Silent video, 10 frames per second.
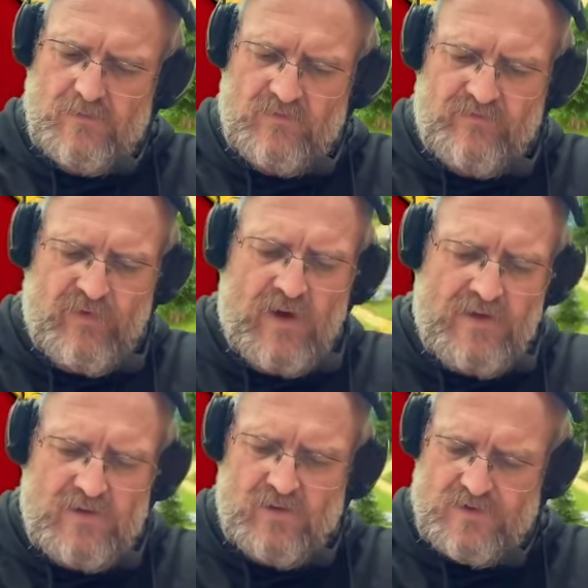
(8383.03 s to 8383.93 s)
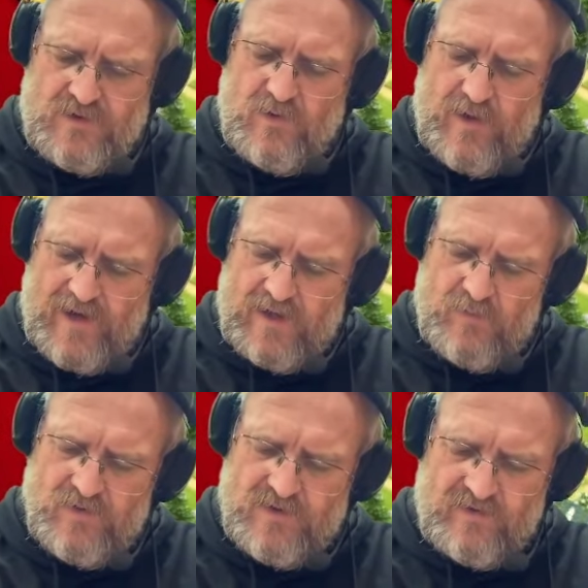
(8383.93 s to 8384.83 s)
Finally got two
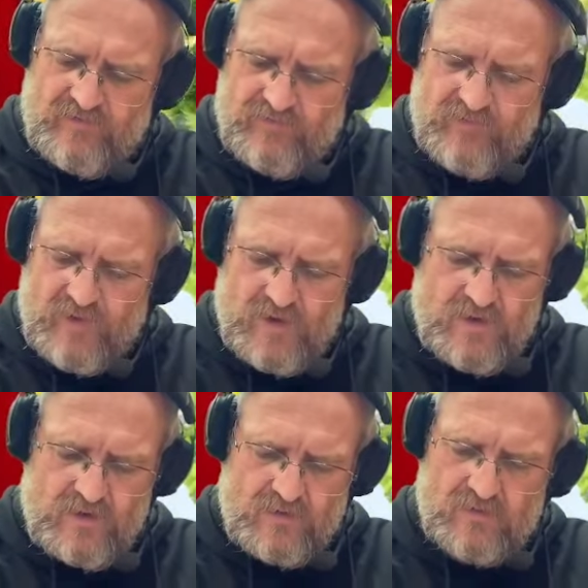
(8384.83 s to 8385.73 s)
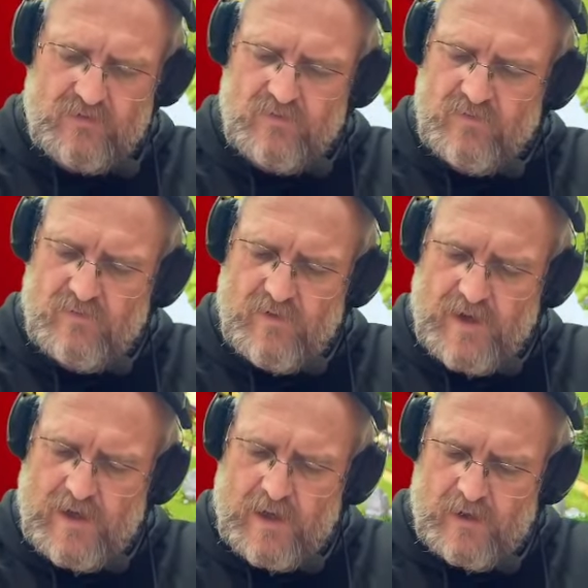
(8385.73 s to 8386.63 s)
animals in a row.
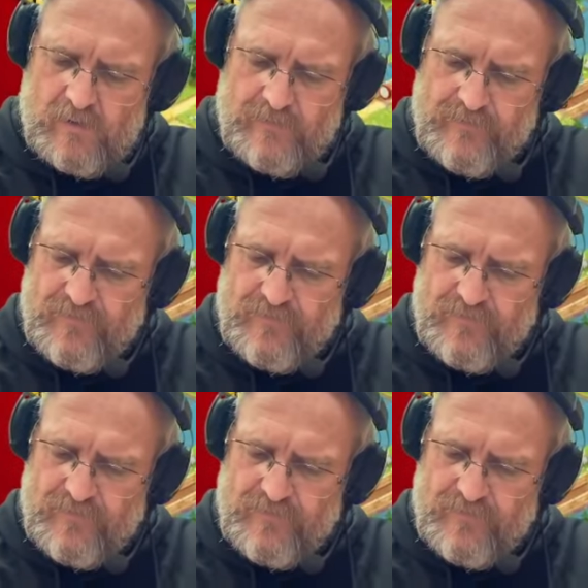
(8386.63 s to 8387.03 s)
Wow.